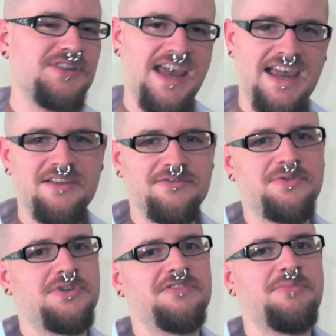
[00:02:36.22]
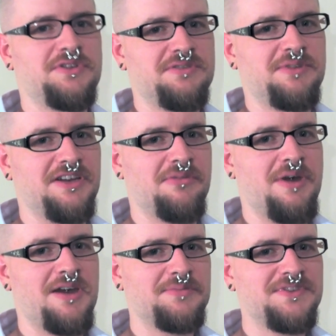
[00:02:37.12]
there's a handful of multiplayer
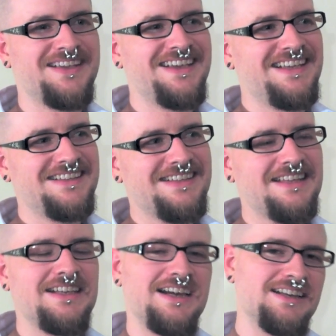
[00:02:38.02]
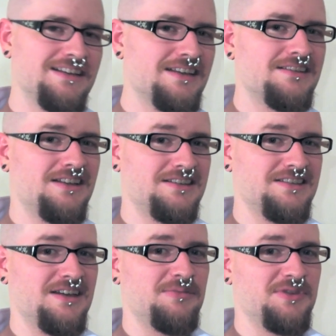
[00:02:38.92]
maps. Sadly, I didn't get a lot
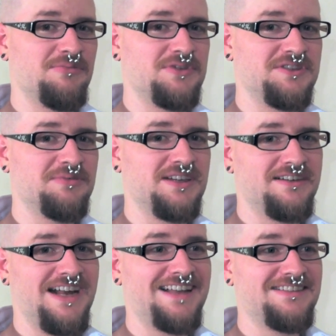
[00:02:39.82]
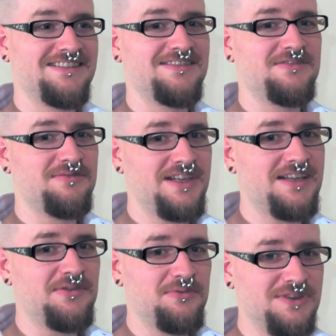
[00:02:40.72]
of time with the multiplayer, as it